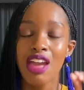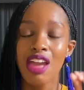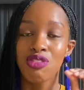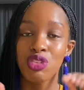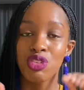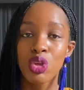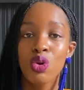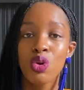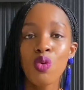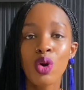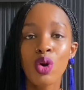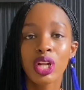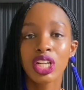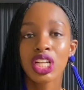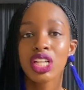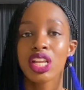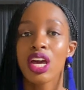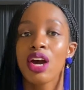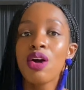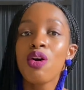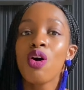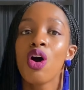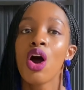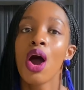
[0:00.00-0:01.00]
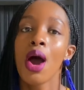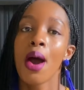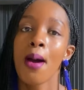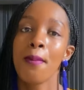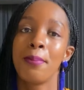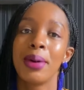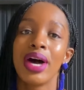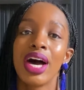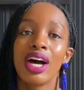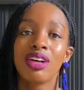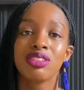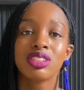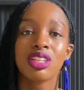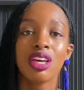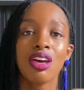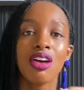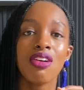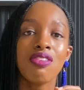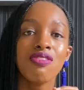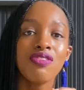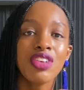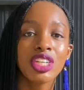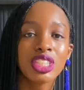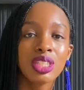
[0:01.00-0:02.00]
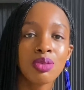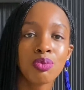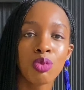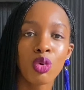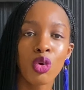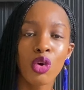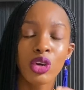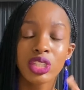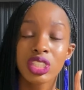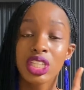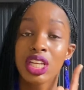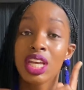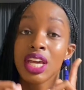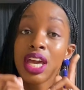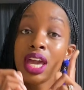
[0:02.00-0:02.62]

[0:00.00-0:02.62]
If you want to know about vision boards